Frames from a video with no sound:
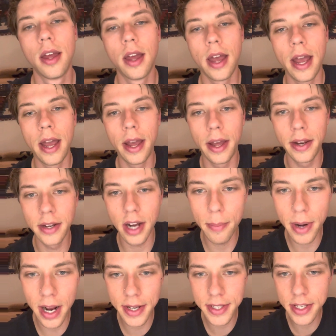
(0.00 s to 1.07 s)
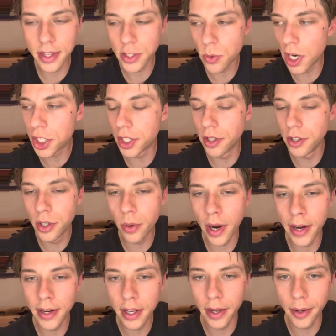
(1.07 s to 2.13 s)
And I've been asking this question, do I
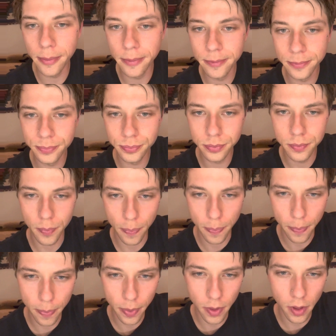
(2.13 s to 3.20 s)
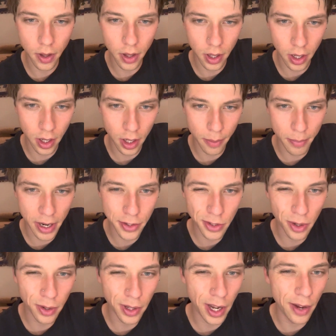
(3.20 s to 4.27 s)
need it in my
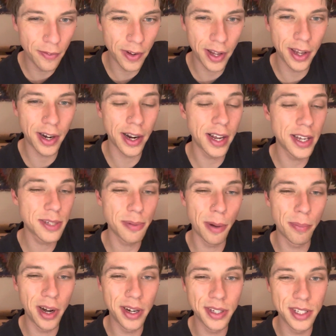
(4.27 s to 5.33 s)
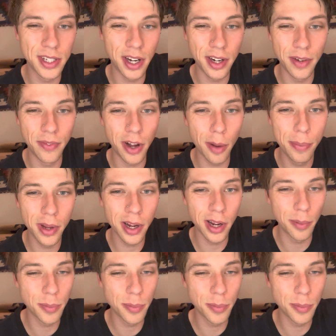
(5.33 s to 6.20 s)
adult life? And I guess my brain is done developing. I'm